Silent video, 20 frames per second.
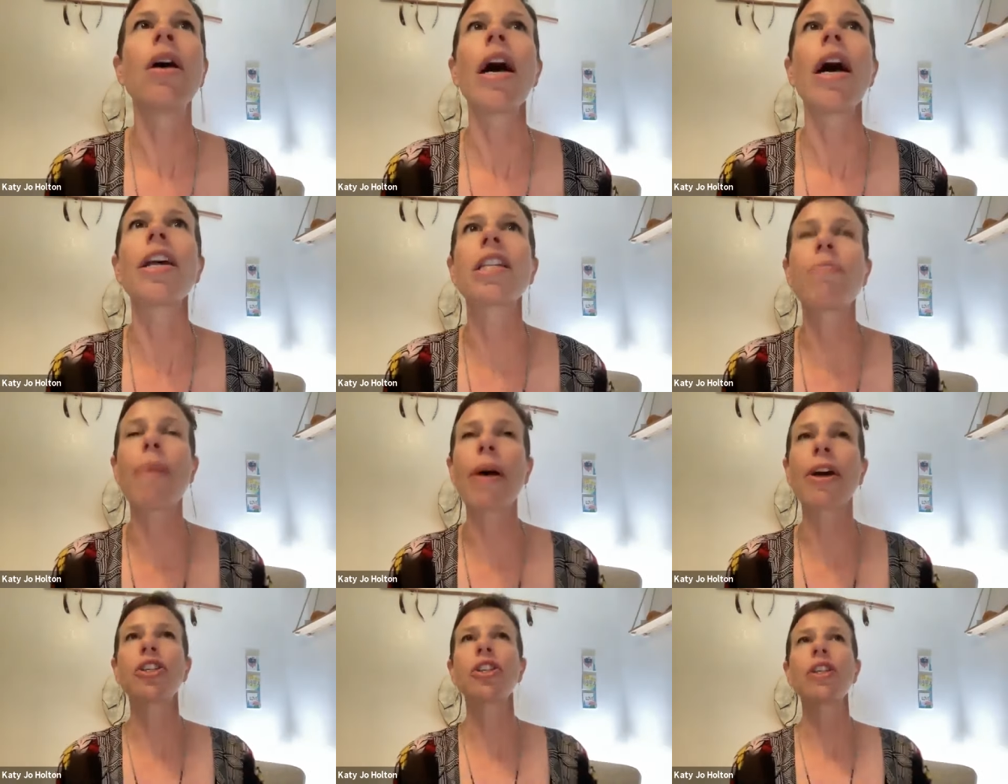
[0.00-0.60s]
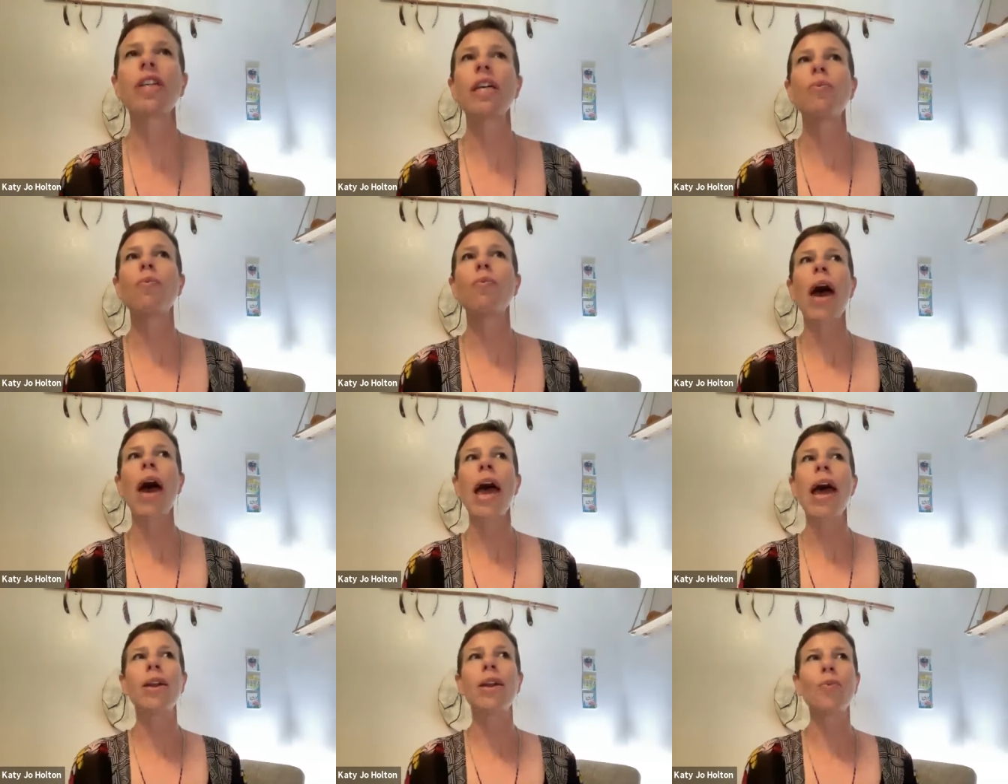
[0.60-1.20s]
especially
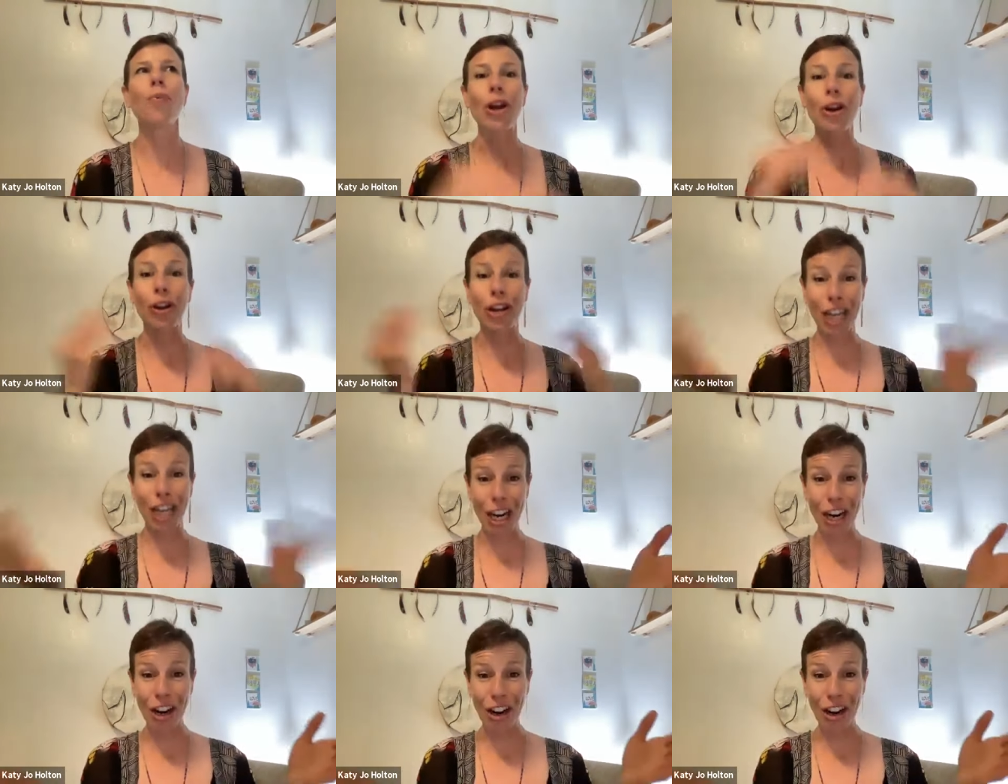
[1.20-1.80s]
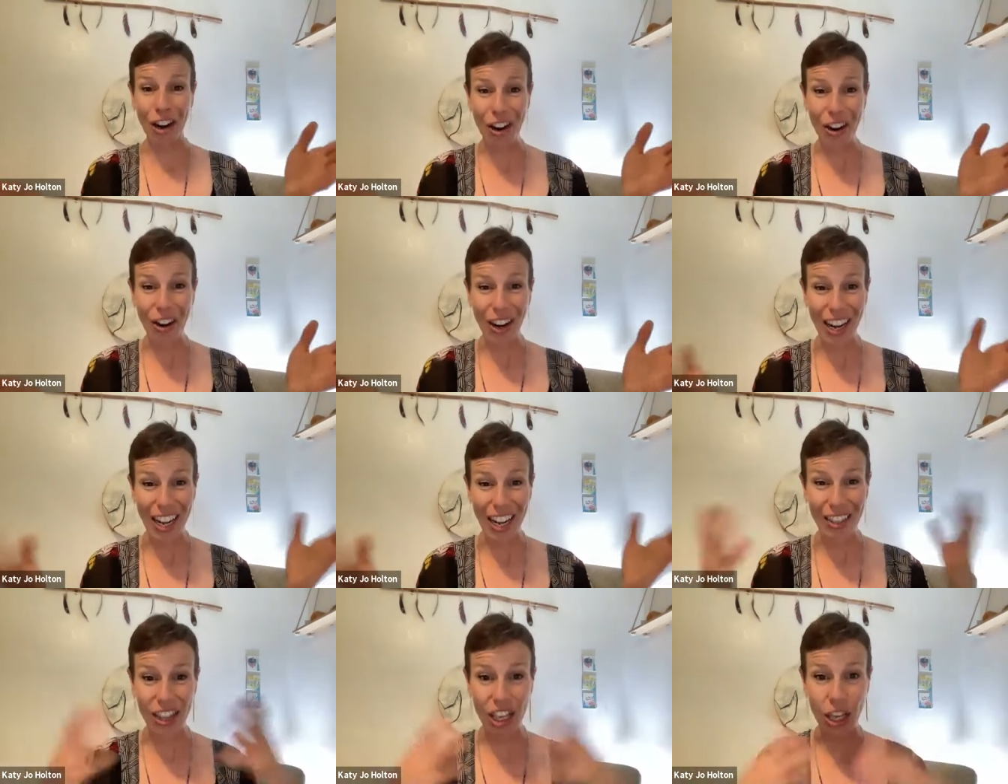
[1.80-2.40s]
when we're
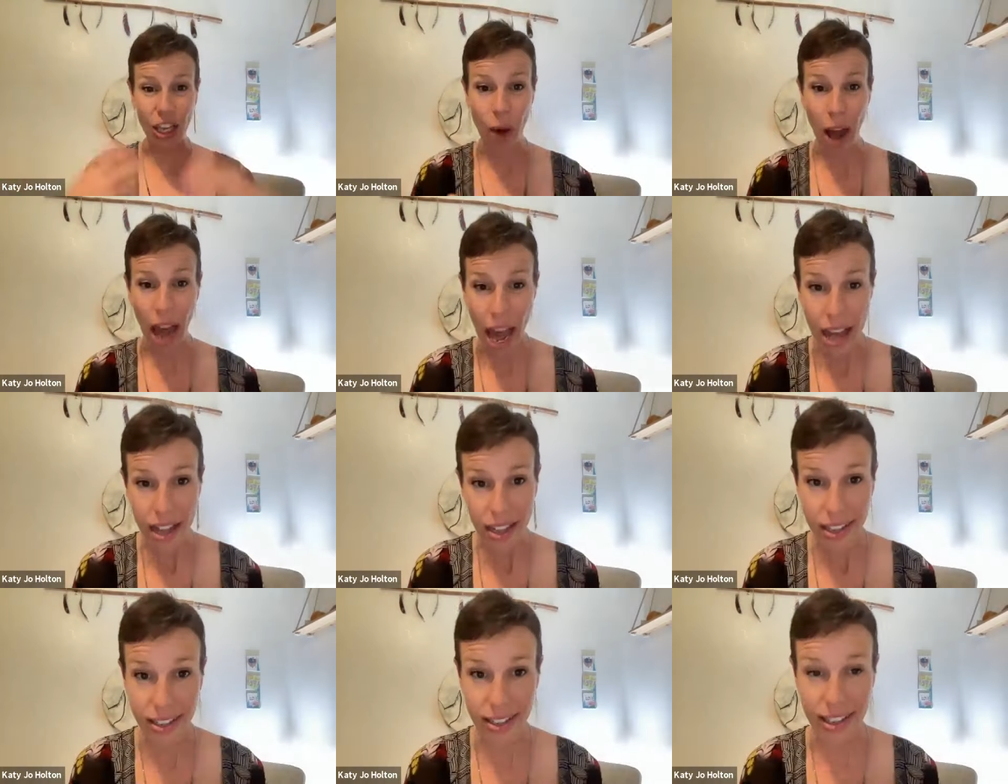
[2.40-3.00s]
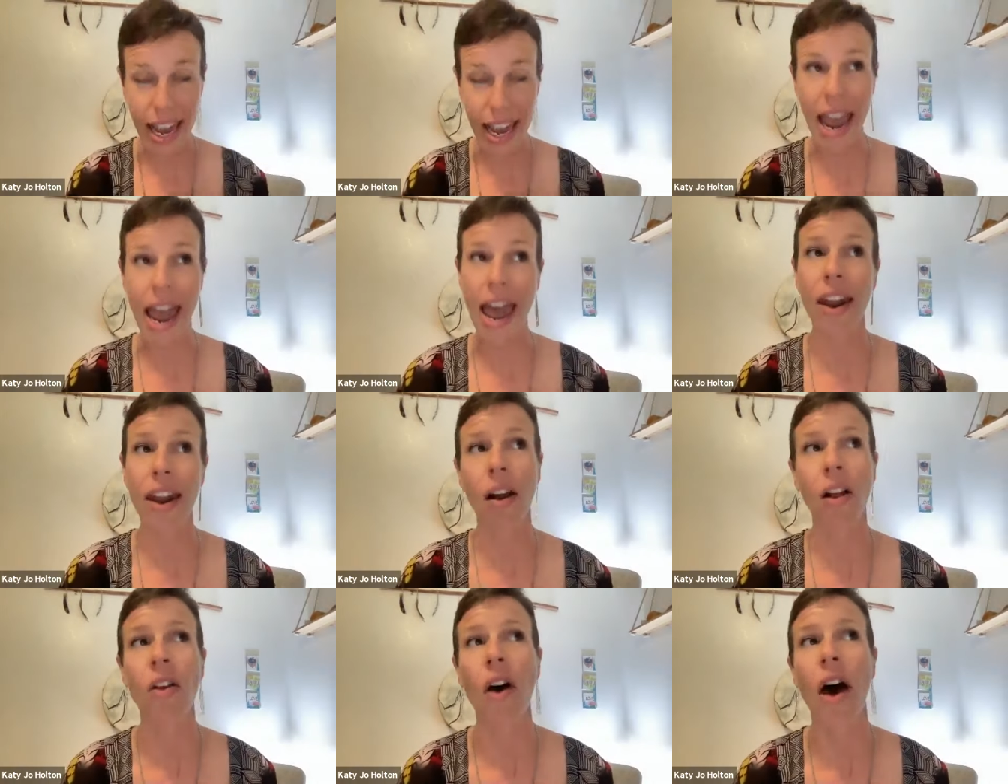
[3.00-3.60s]
here in the US
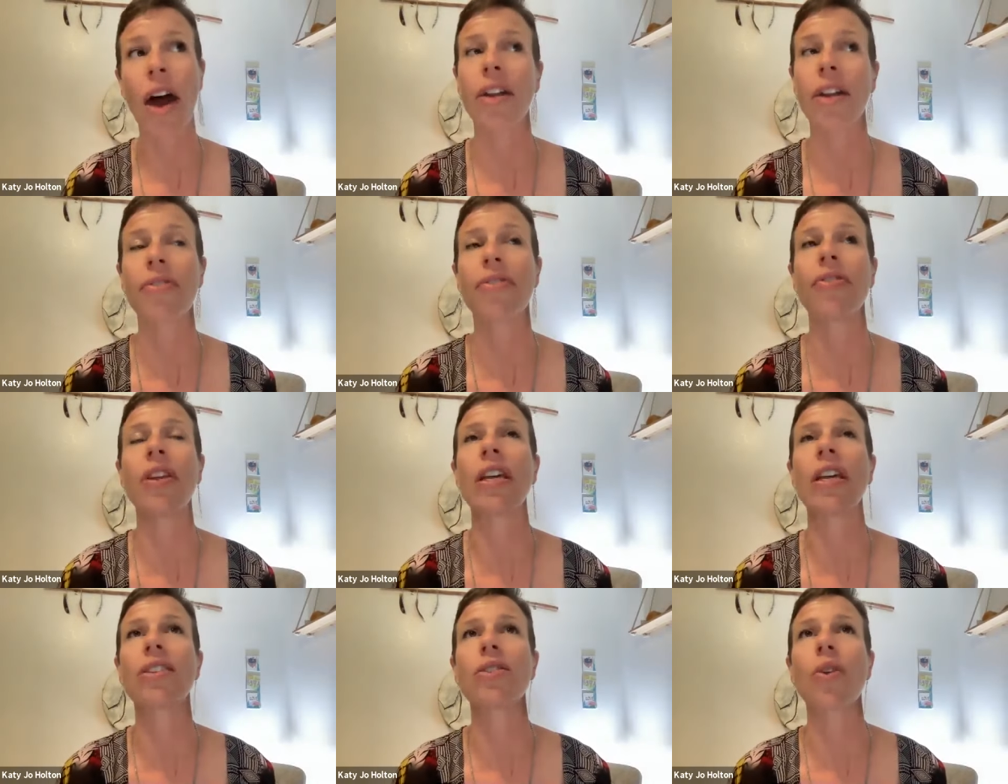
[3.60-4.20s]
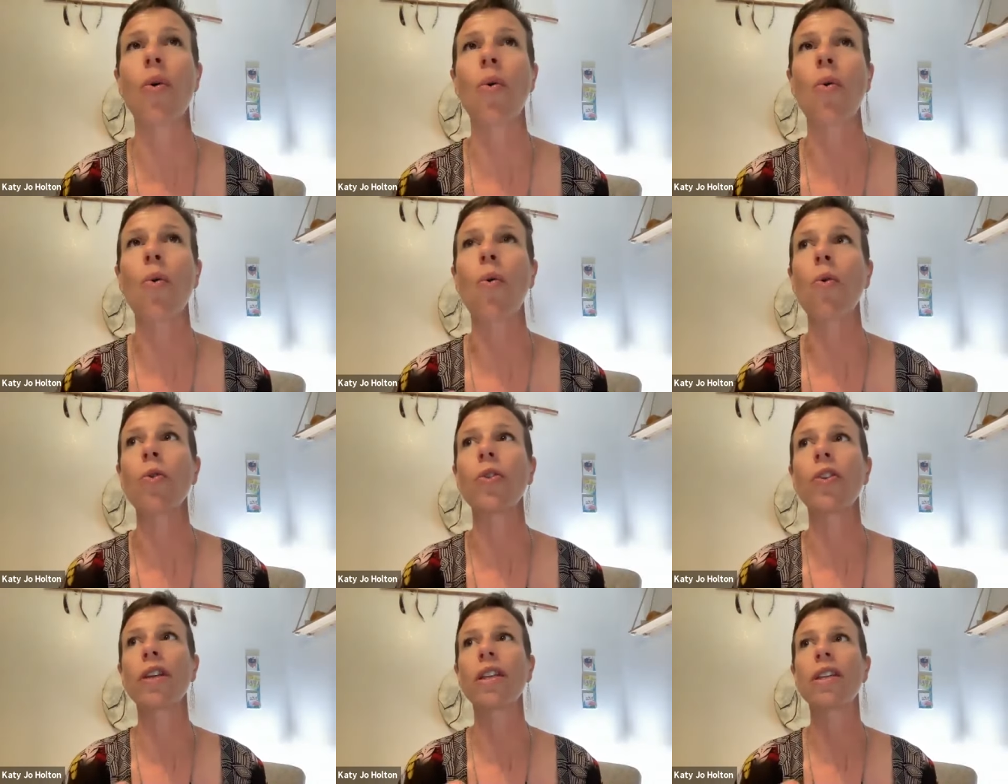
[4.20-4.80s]
and a lot of this
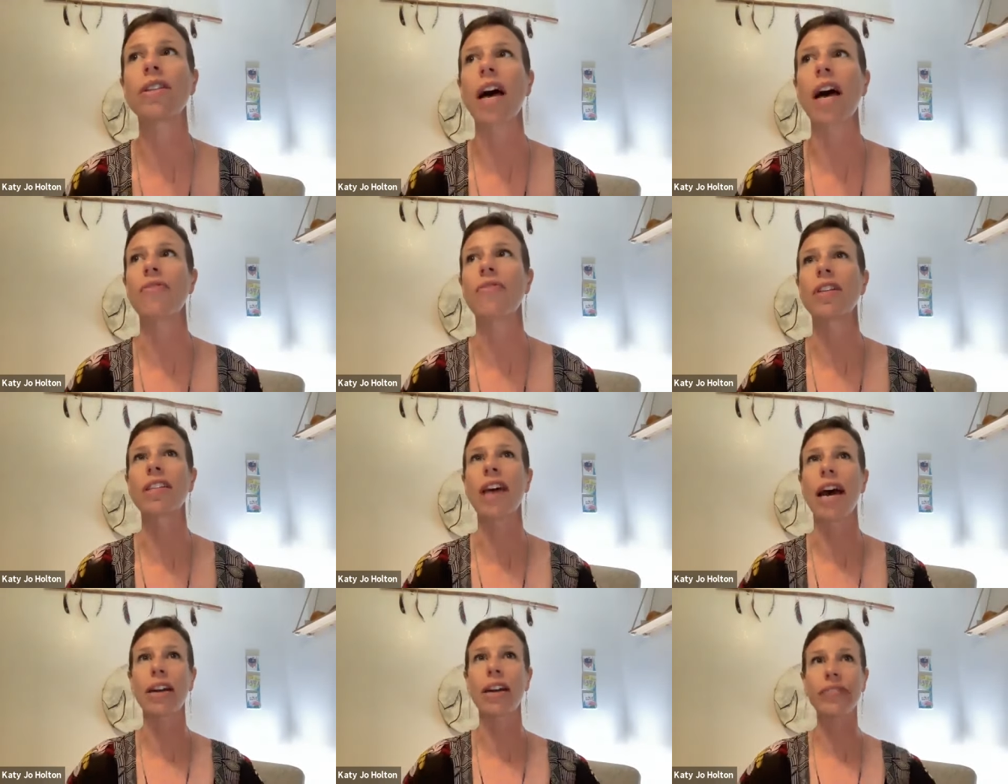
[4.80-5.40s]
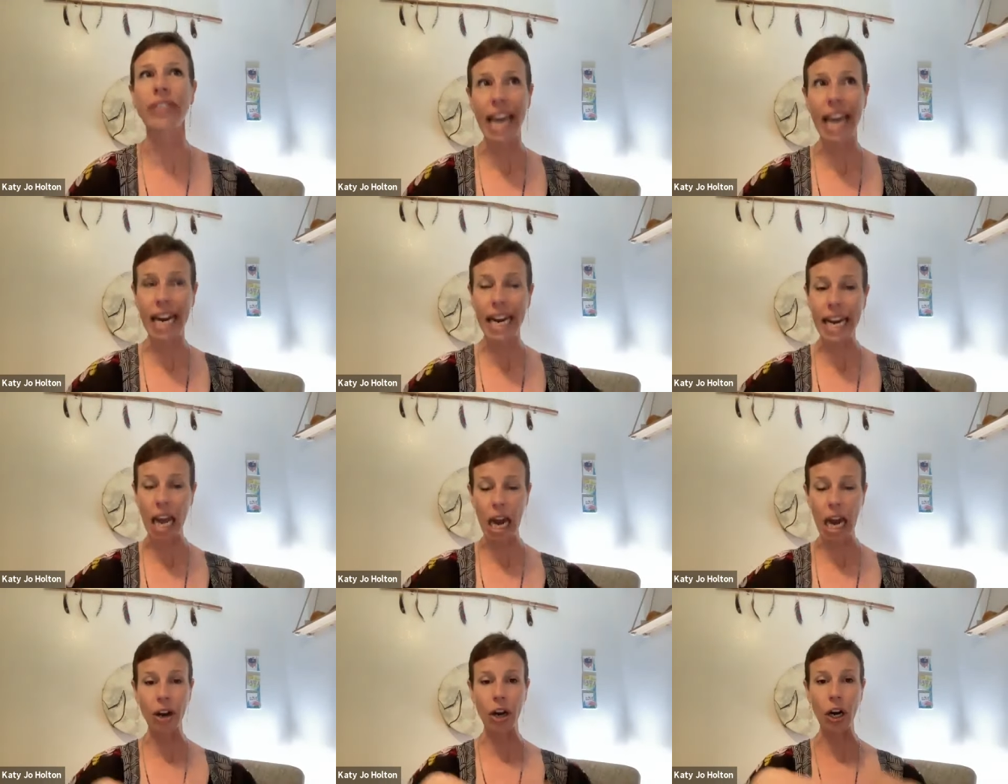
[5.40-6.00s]
old stuff is kind of
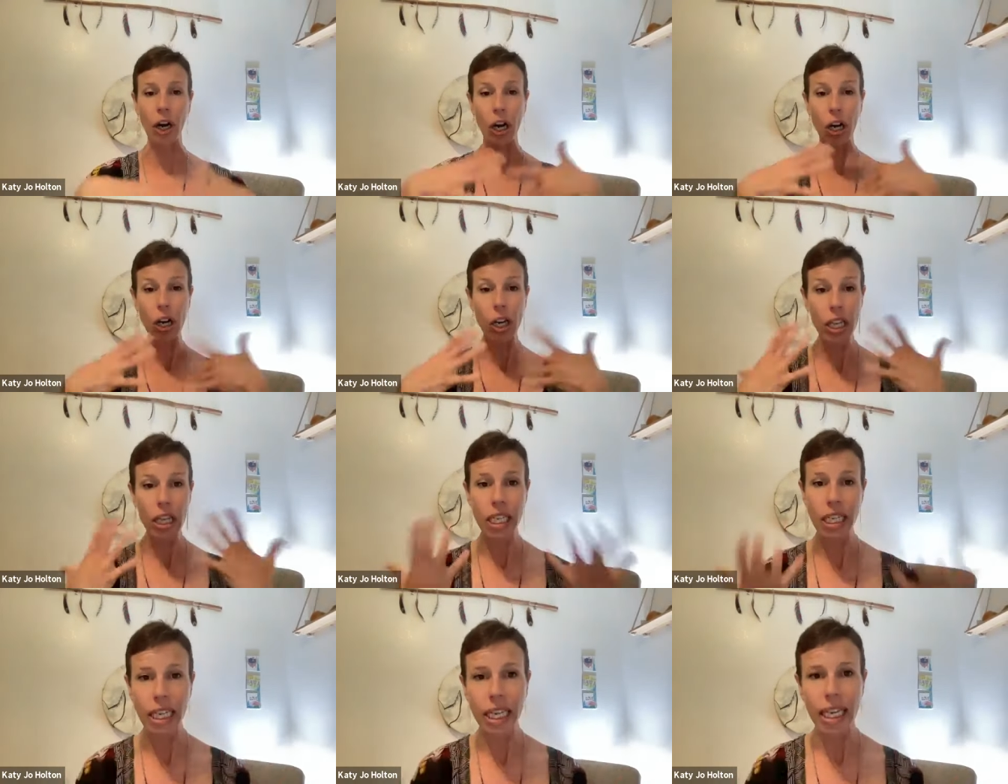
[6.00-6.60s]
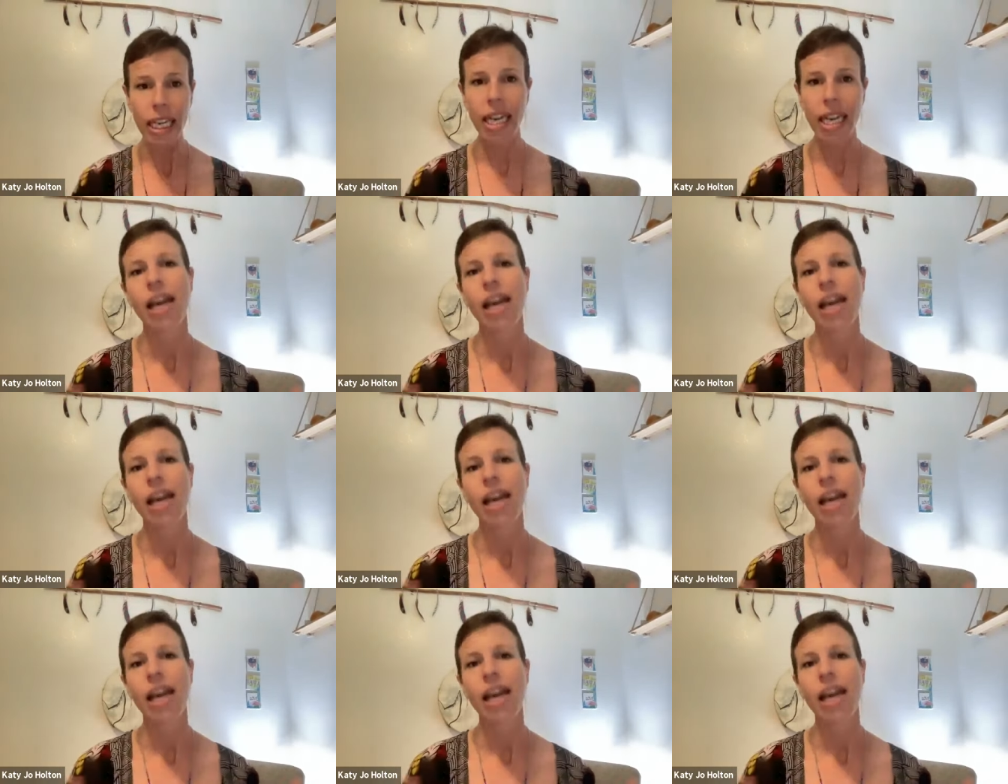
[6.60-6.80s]
getting unearthed.